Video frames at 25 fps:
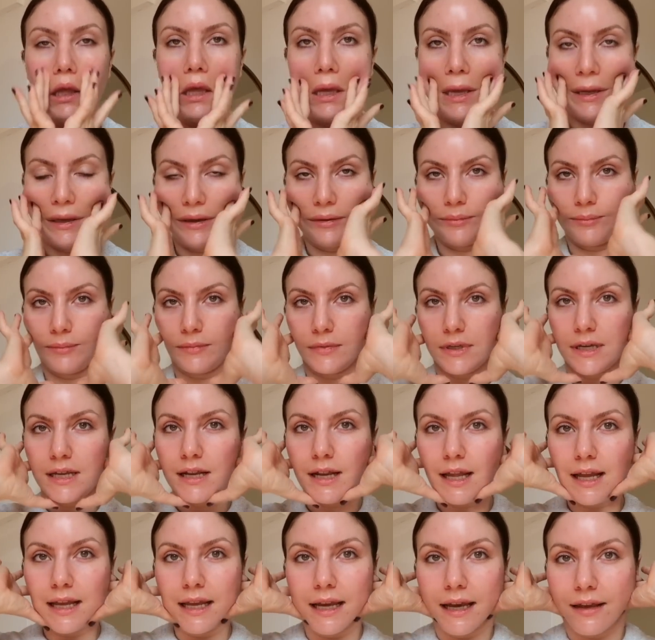a massage.
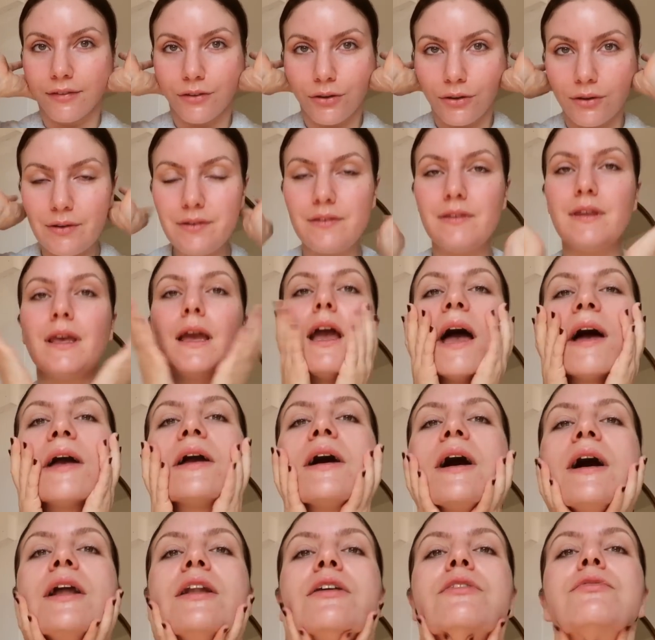And like, as you can see, I
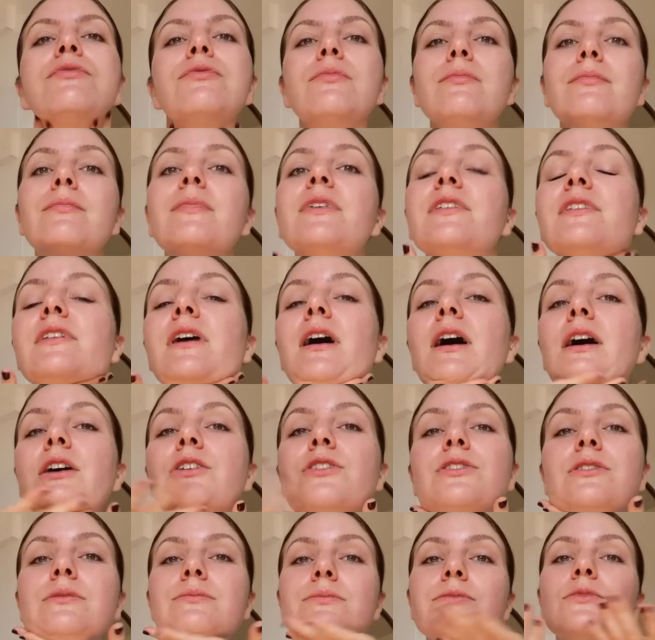kind of
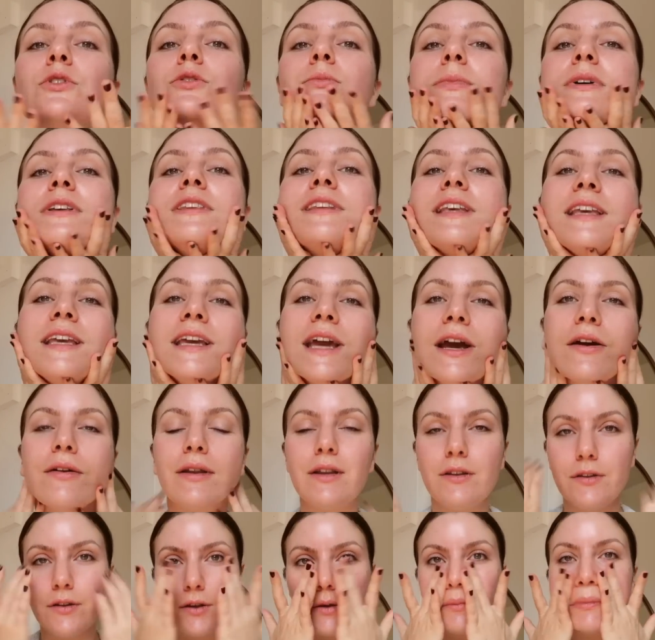massage all my skincare
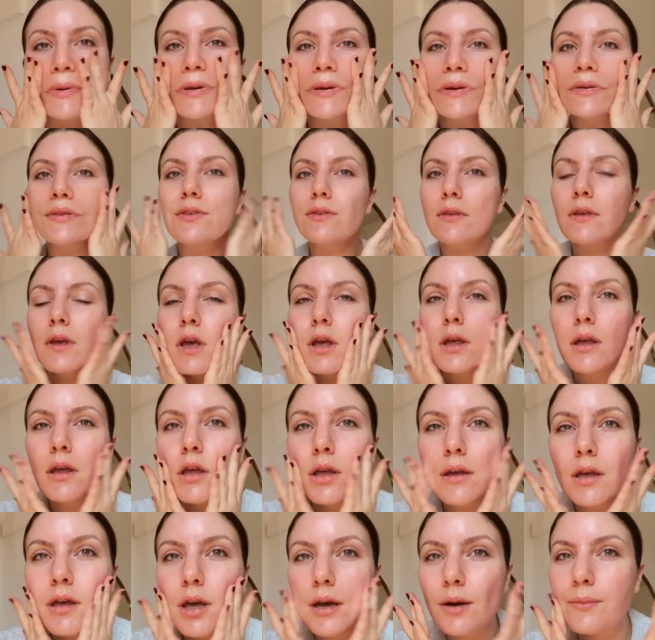into because
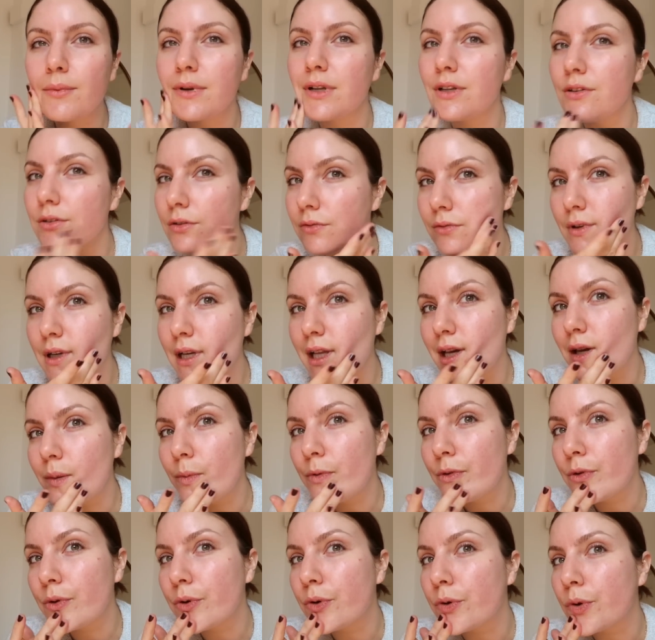I want it to really
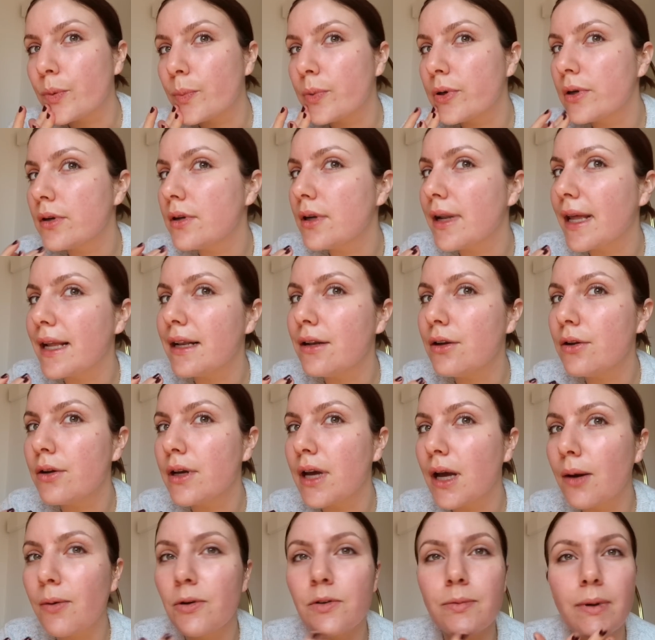absorb. Like,
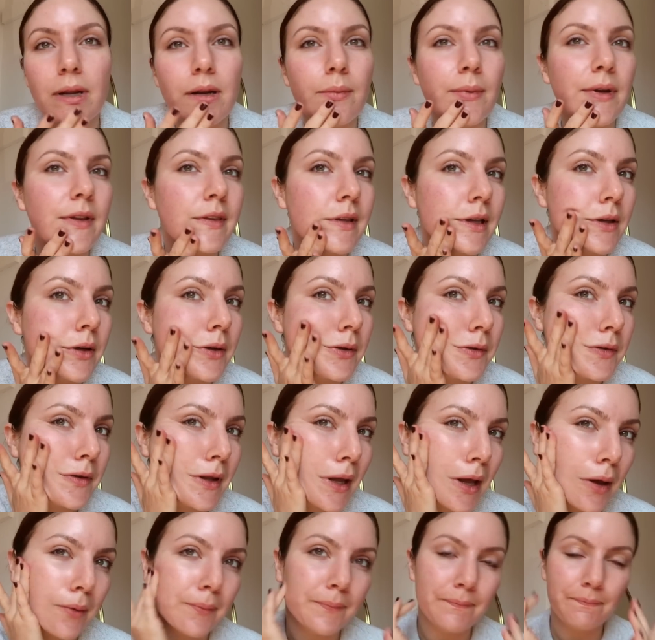look how much better my skin looks
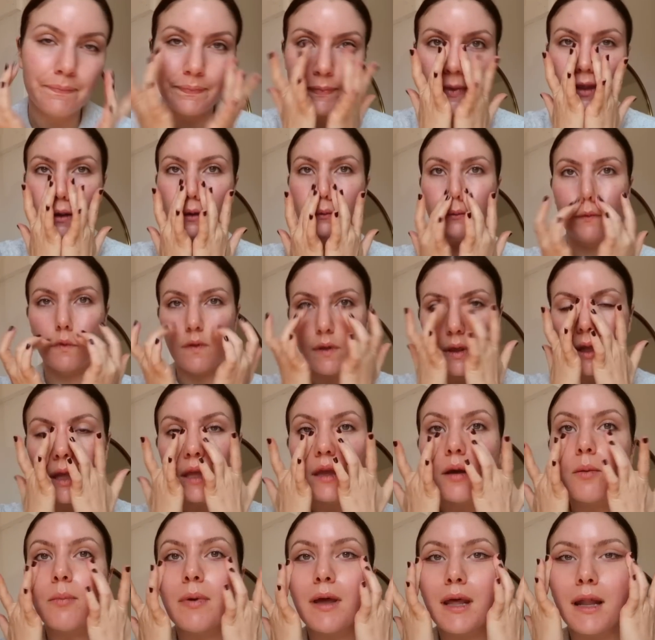now. It was
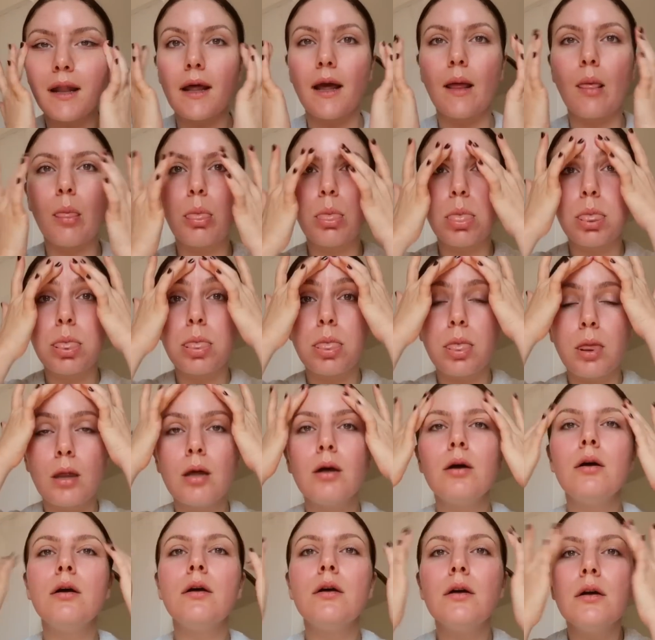looking a bit like
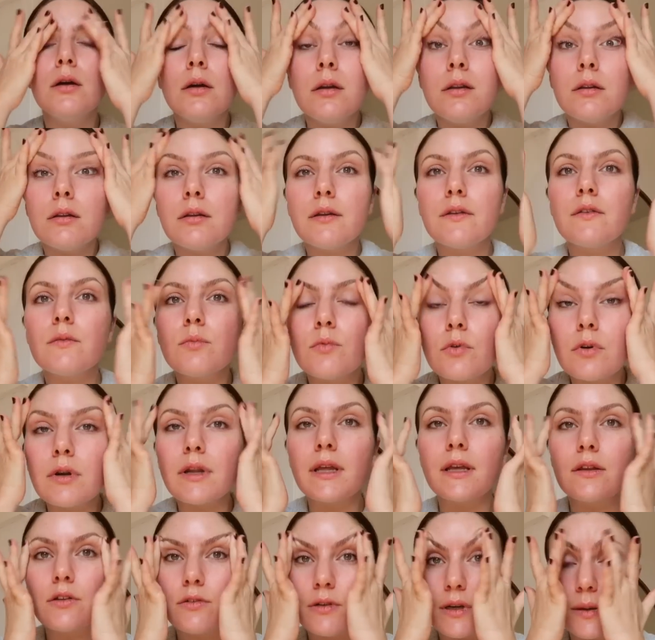this
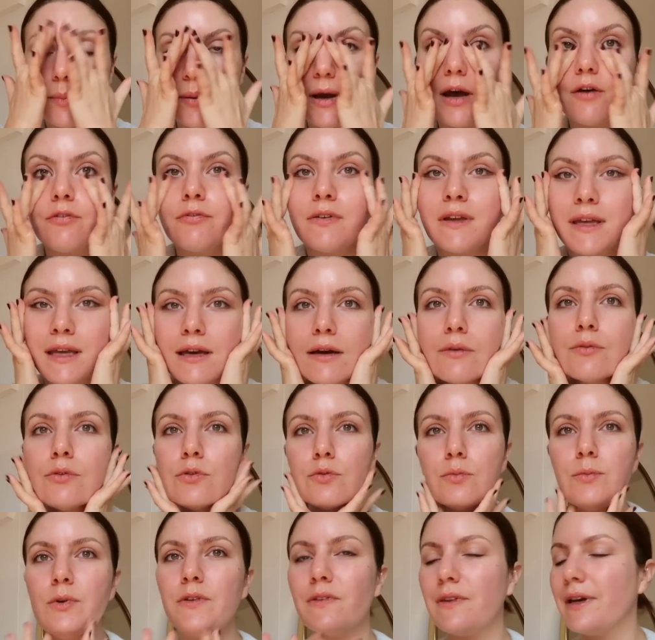morning. It's really puffy. I was
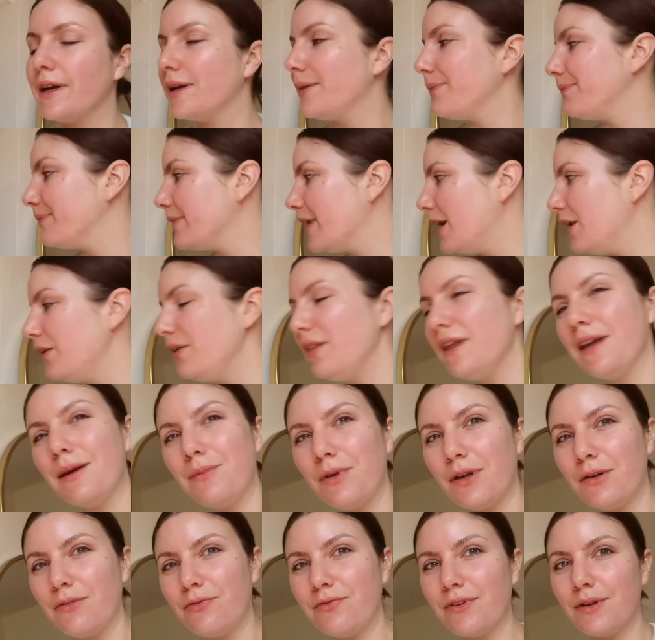almost like, I don't
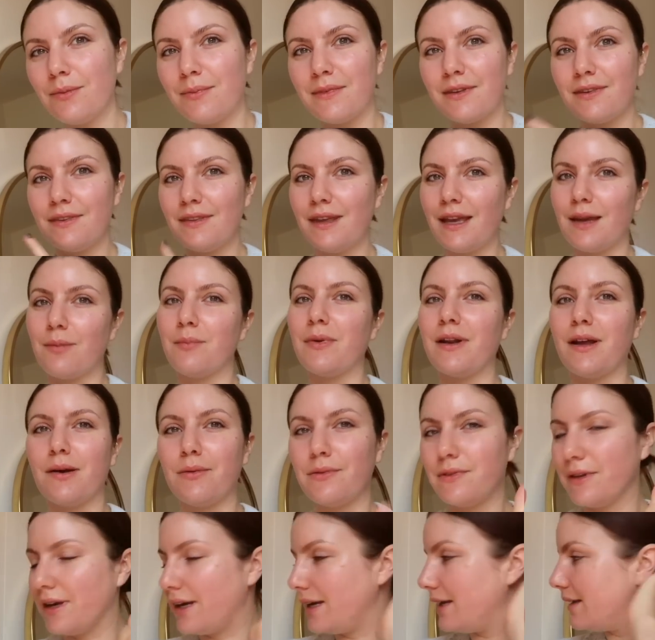think I'm gonna film this thing, but I
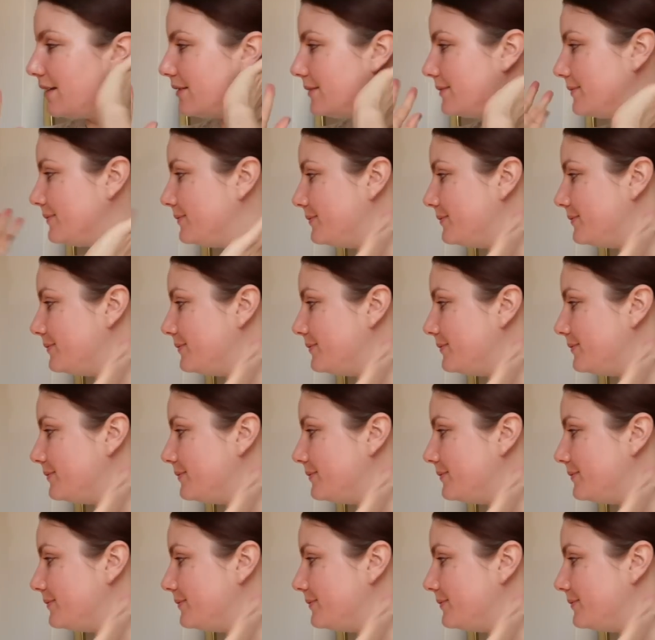was like,